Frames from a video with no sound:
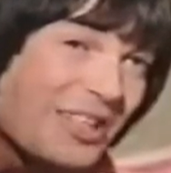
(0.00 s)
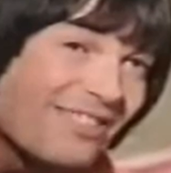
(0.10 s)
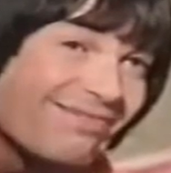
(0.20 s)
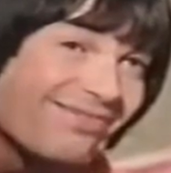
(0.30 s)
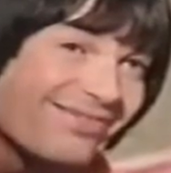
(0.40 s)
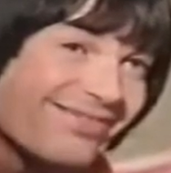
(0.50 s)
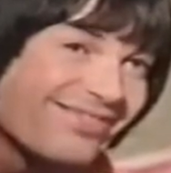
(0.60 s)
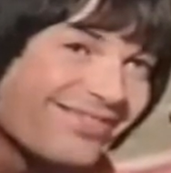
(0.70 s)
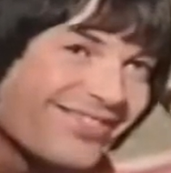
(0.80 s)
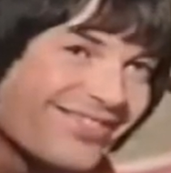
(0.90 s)
A
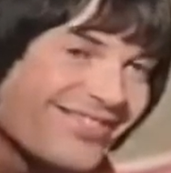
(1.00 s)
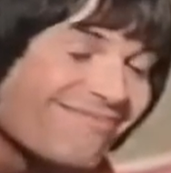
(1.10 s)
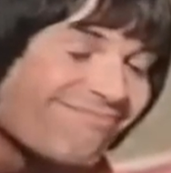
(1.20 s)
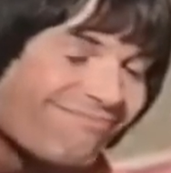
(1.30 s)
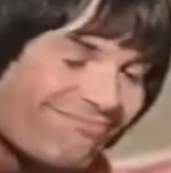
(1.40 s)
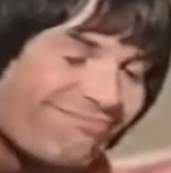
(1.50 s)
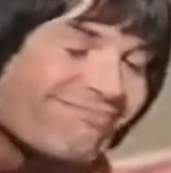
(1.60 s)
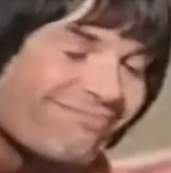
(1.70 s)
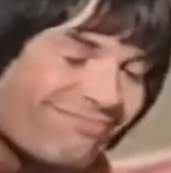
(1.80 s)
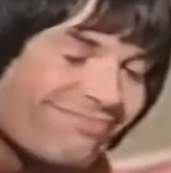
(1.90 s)
nice swim? You
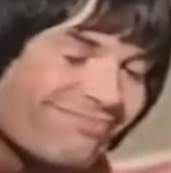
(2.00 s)
really...